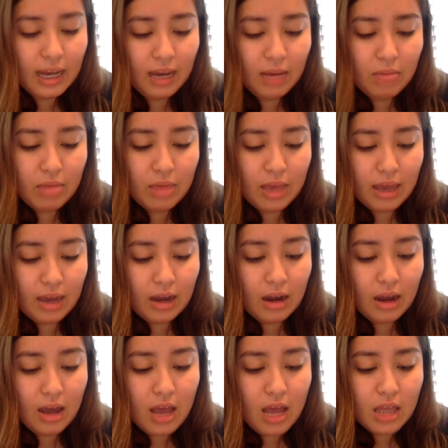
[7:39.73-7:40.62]
It
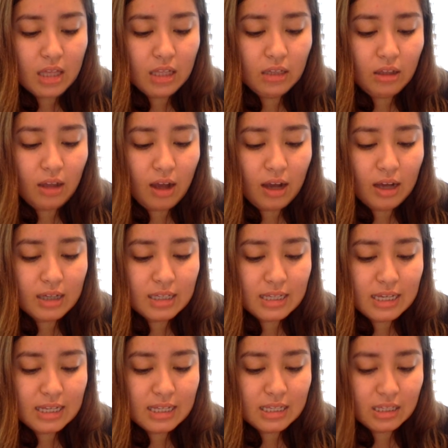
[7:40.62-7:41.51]
came then. The
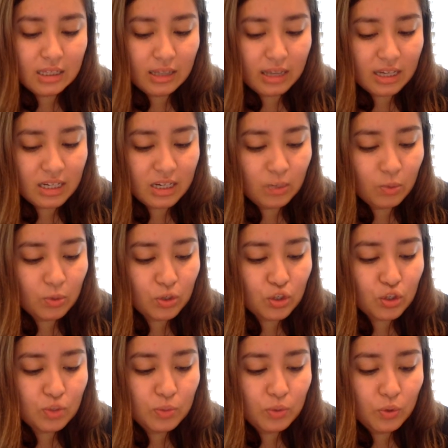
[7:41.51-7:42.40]
logs he had
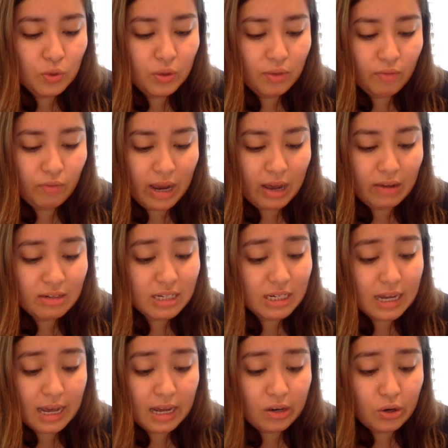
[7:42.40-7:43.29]
selected were smooth and
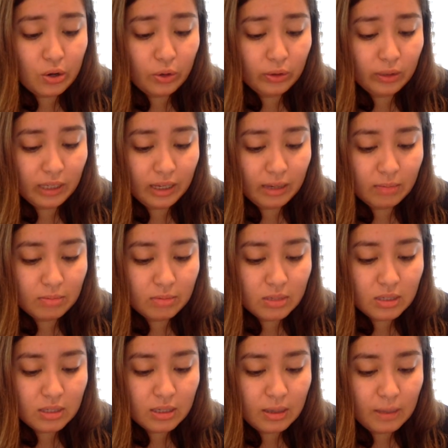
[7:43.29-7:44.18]
round and had no
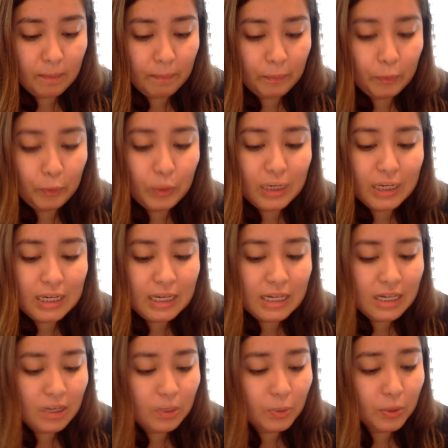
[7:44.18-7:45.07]
limbs.
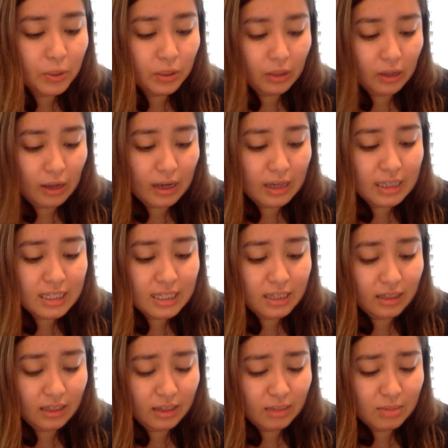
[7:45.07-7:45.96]
What he needed were
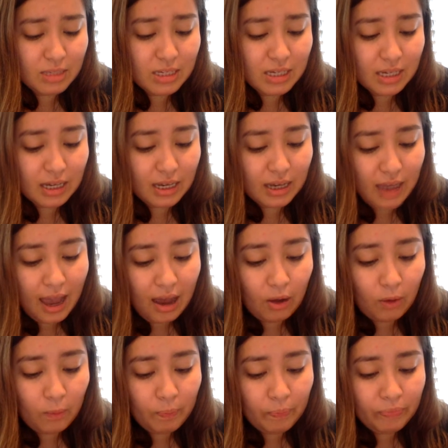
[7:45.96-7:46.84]
logs and limbs
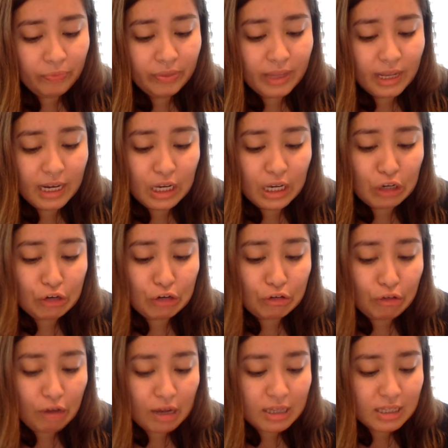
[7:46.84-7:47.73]
sticking out. Then
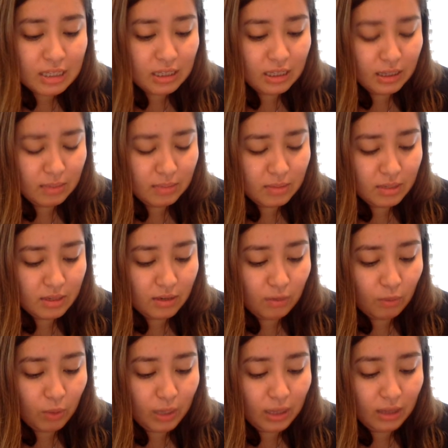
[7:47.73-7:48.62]
he could cross the
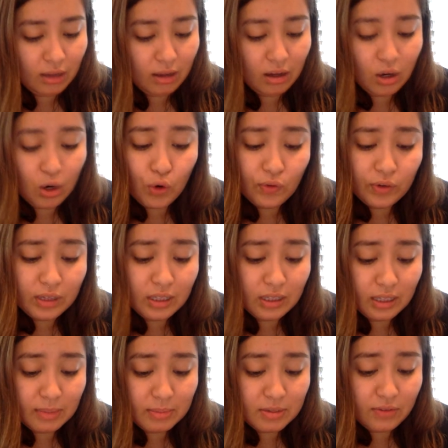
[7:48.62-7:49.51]
limbs of one log
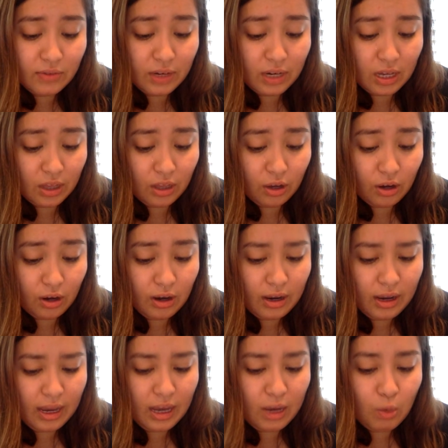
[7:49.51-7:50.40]
over the limbs of
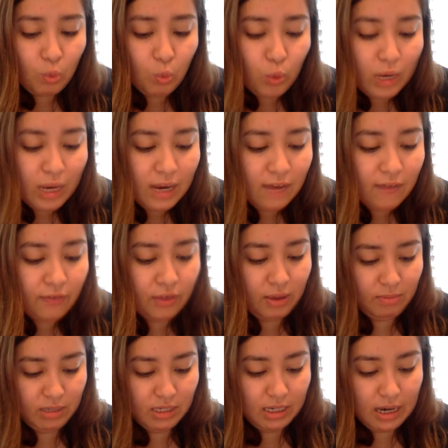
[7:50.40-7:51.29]
another and
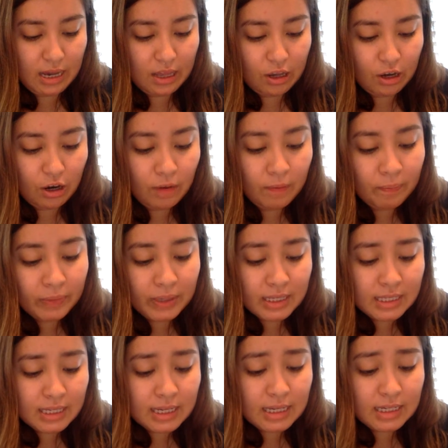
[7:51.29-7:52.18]
weave them
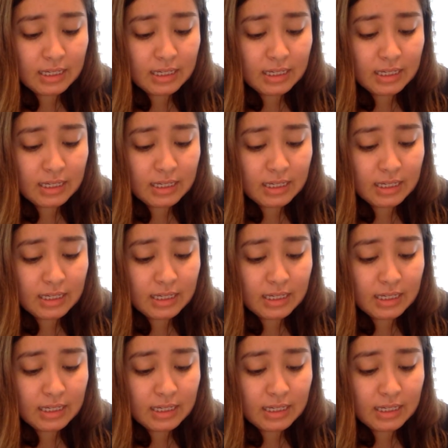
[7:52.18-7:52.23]
together